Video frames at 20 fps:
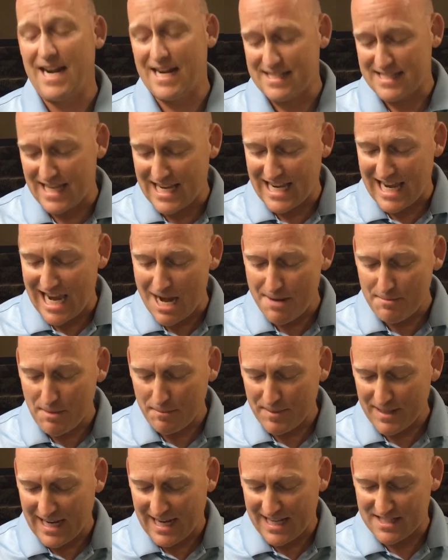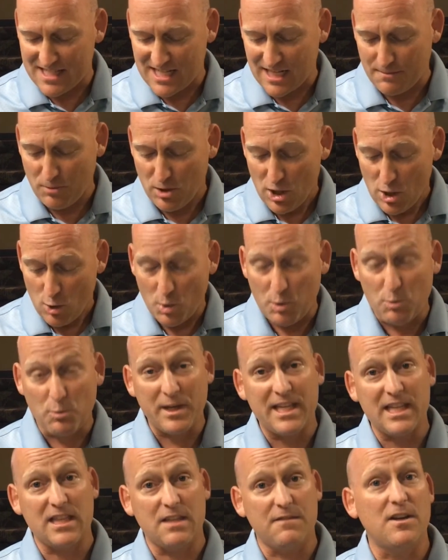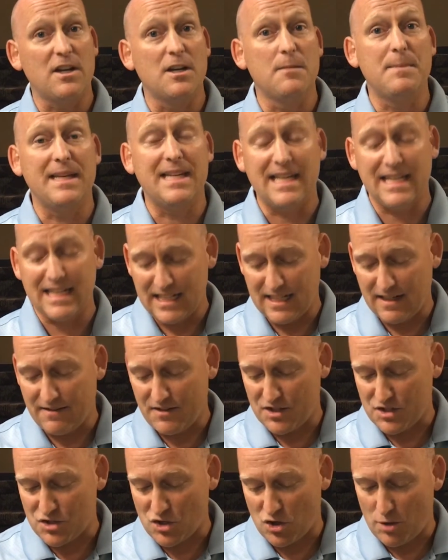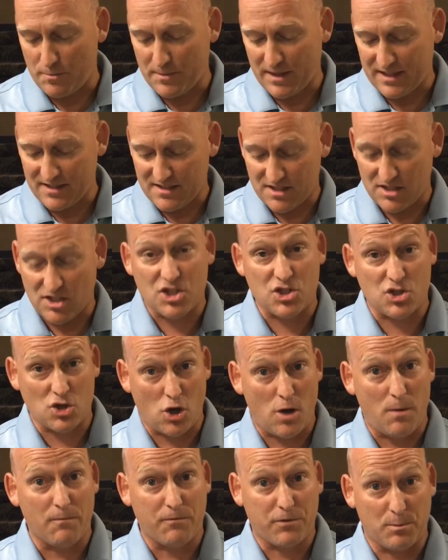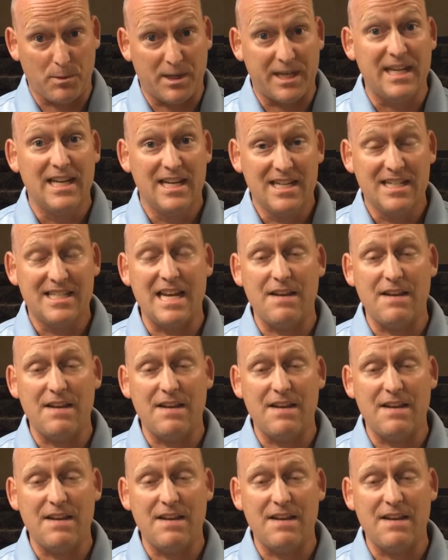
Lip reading: And as they came up against him, we read at the very beginning of the psalm that this is a psalm from when